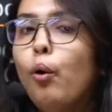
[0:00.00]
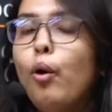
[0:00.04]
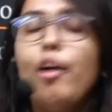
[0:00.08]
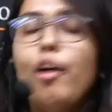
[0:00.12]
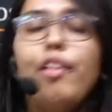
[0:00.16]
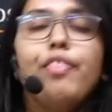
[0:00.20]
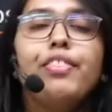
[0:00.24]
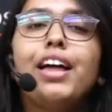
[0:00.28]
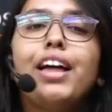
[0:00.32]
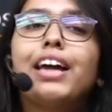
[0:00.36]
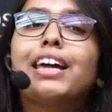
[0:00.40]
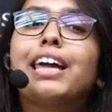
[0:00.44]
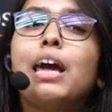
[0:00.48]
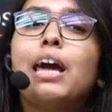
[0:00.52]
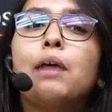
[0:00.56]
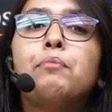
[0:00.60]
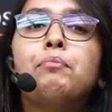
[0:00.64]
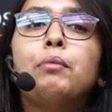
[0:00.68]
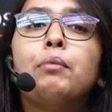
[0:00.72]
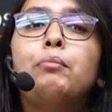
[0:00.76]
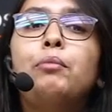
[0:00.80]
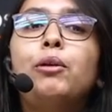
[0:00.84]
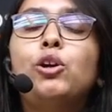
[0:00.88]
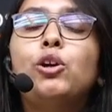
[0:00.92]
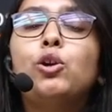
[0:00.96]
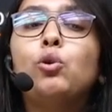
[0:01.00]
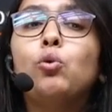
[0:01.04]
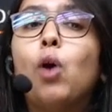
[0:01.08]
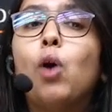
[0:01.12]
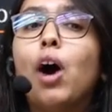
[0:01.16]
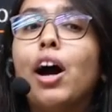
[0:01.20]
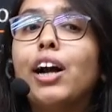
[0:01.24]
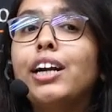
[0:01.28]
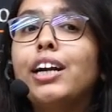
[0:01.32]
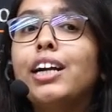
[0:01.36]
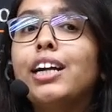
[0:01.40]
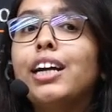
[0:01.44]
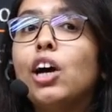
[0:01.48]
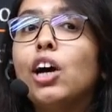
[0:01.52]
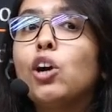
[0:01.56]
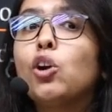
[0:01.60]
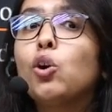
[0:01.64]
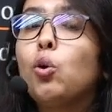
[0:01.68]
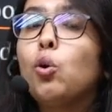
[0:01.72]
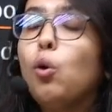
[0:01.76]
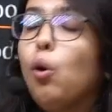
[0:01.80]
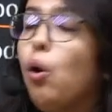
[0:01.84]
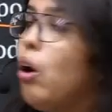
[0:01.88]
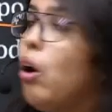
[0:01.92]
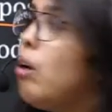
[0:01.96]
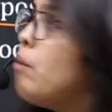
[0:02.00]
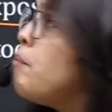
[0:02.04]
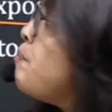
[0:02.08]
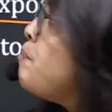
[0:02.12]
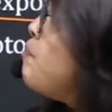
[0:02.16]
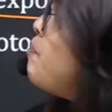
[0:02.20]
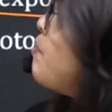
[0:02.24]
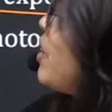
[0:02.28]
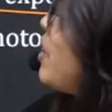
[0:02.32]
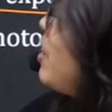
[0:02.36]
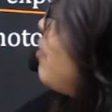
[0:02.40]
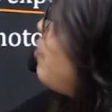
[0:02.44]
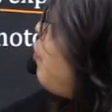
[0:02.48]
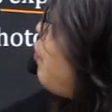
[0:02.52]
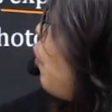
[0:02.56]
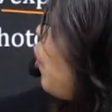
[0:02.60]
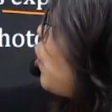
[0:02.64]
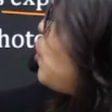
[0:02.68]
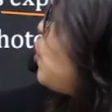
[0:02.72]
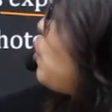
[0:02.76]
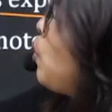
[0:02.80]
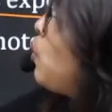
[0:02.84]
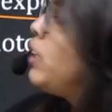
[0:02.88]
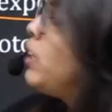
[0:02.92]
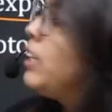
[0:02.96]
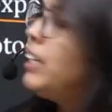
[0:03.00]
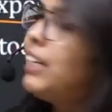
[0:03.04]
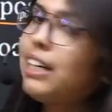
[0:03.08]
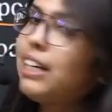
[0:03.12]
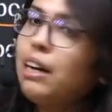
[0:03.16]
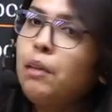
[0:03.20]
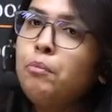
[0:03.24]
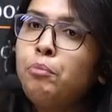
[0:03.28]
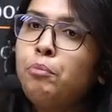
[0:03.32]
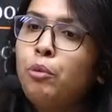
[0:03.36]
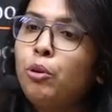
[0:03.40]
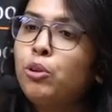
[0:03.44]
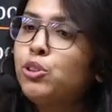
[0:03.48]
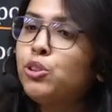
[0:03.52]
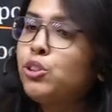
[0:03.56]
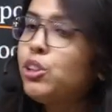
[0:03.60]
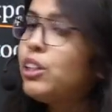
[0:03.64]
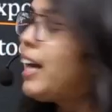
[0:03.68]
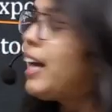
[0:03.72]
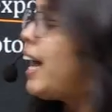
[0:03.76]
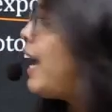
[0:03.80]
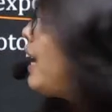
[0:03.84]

They're capable to undergo photo decomposition and